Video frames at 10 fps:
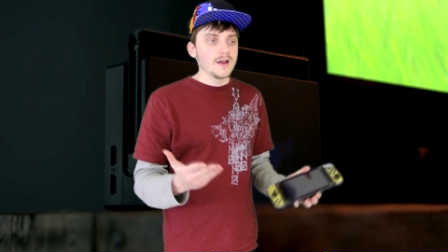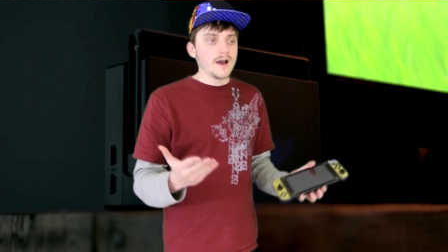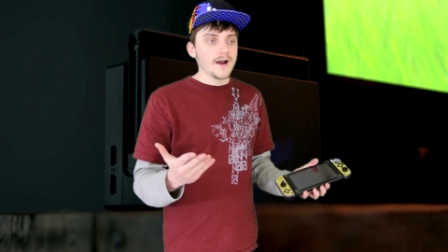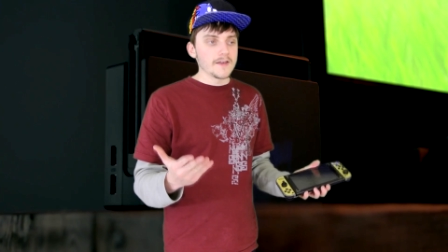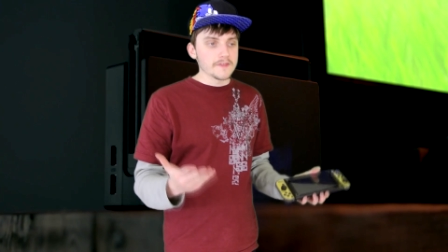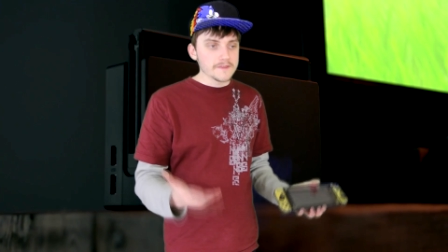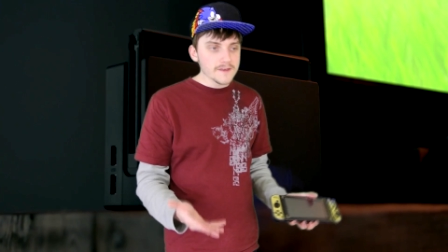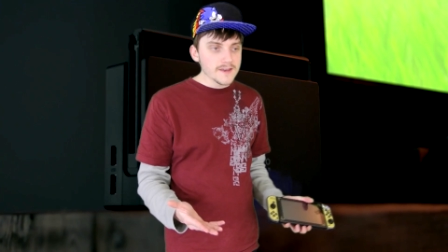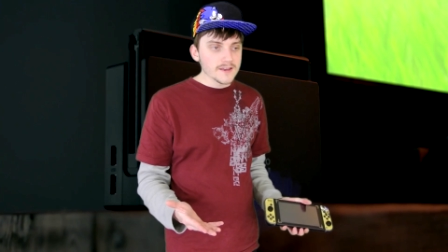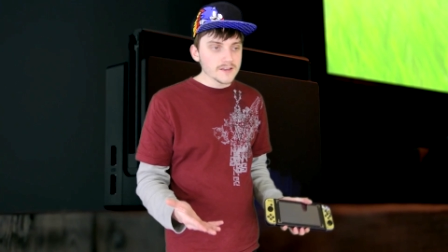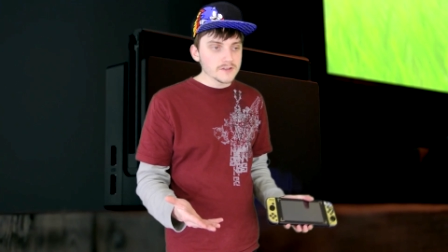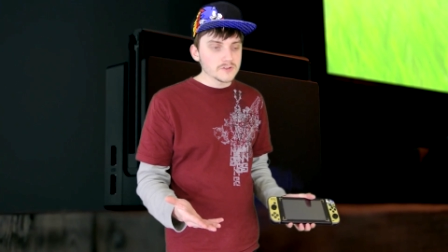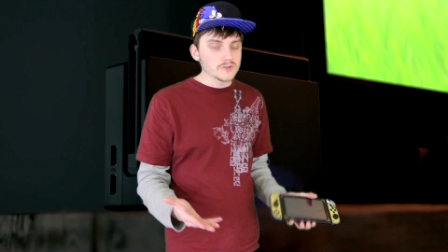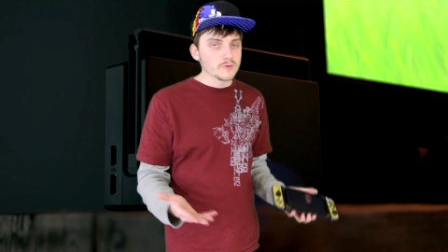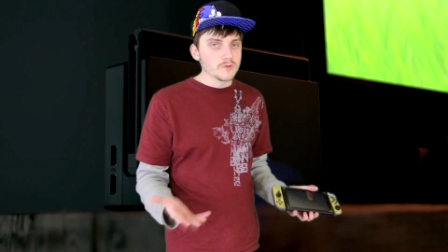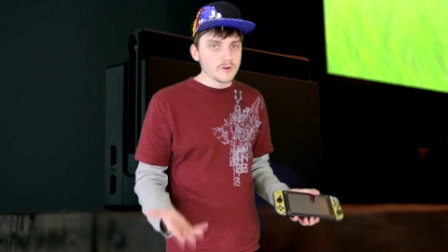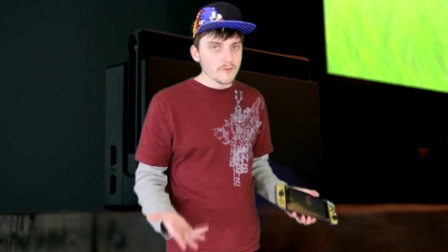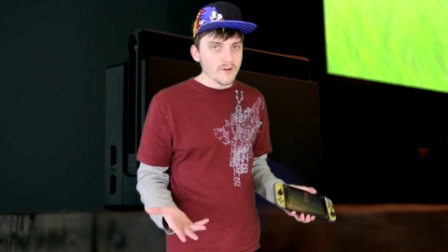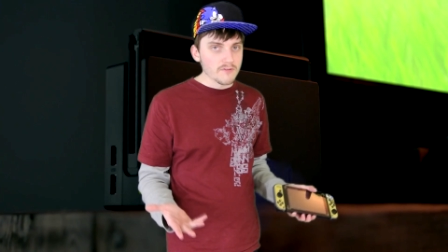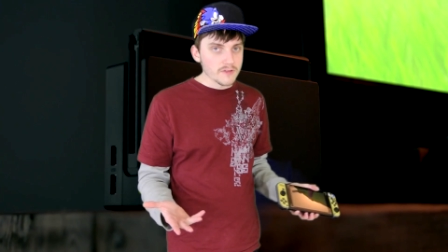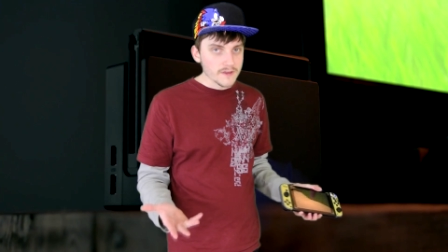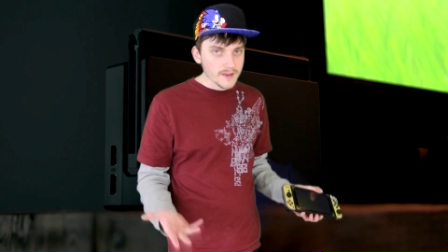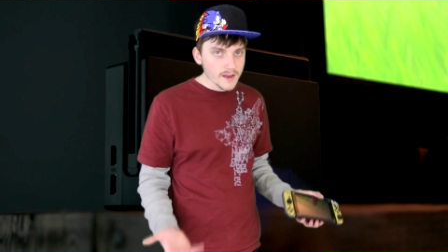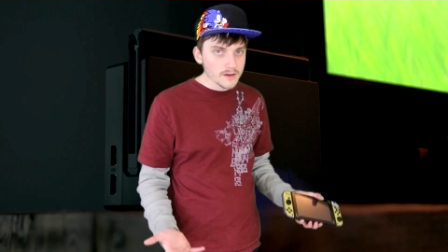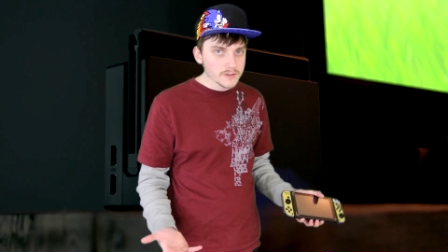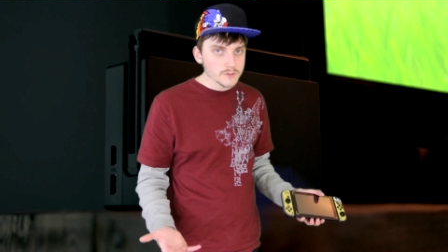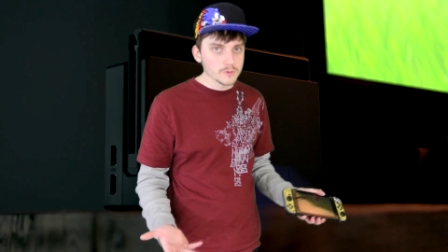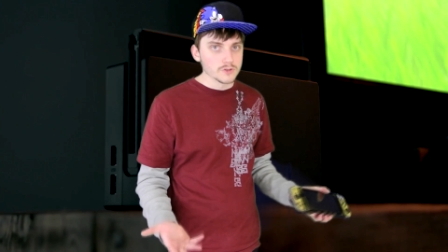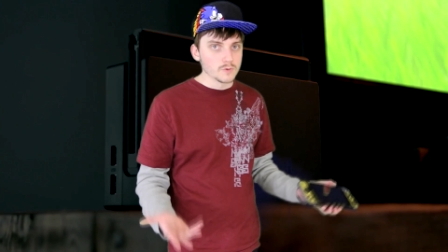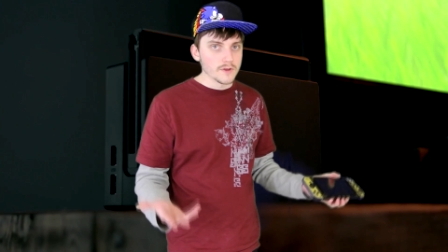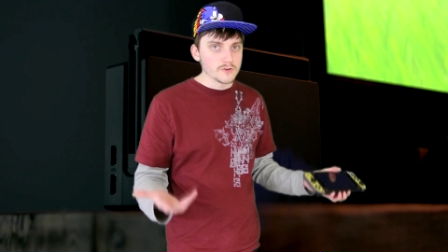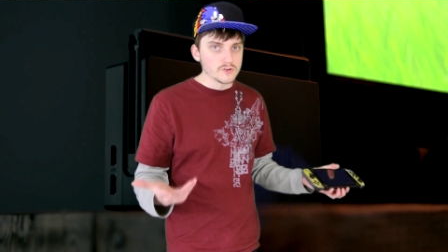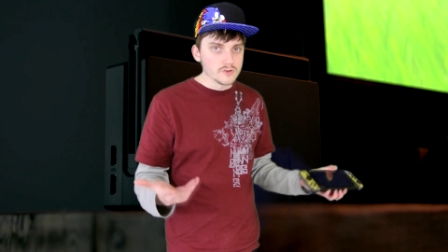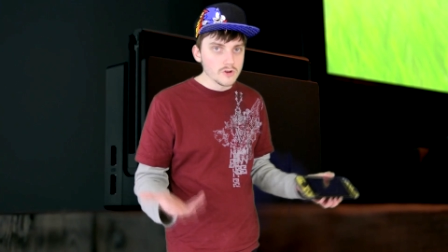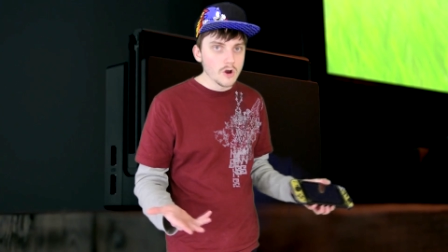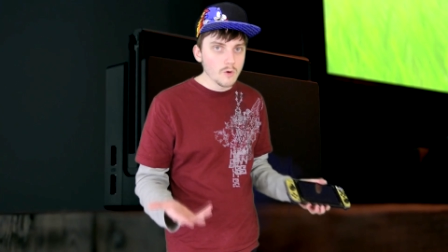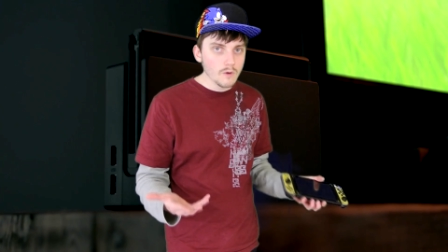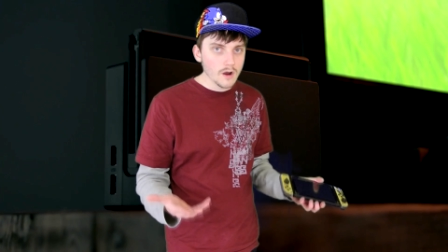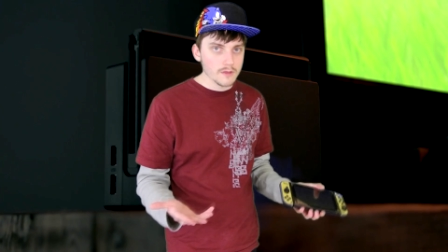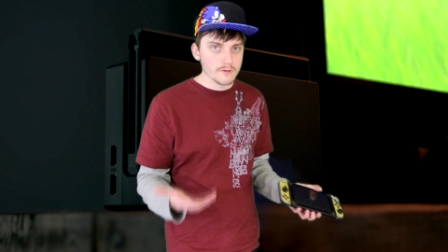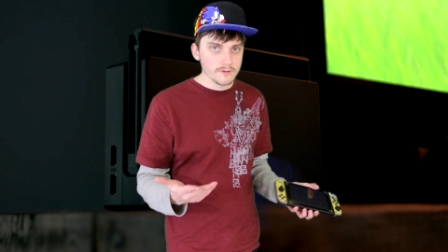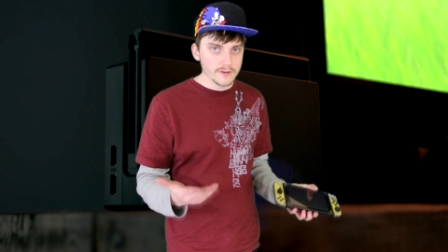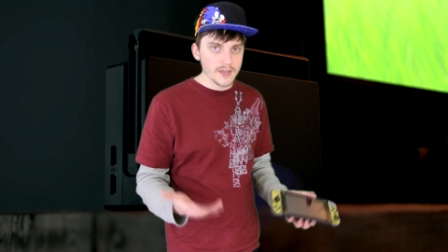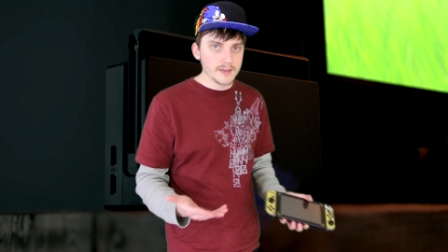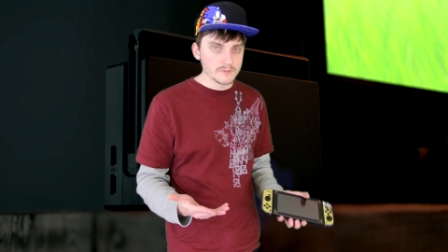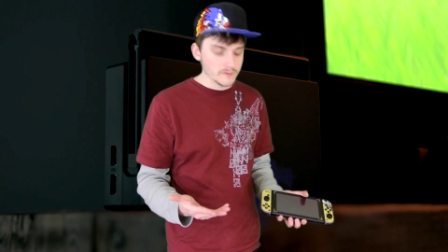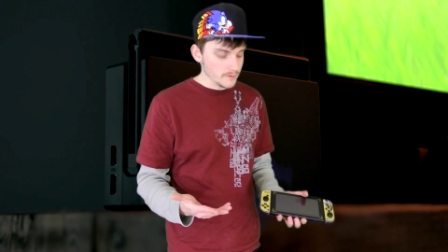I think screwed over everything else, which is why there's no other games for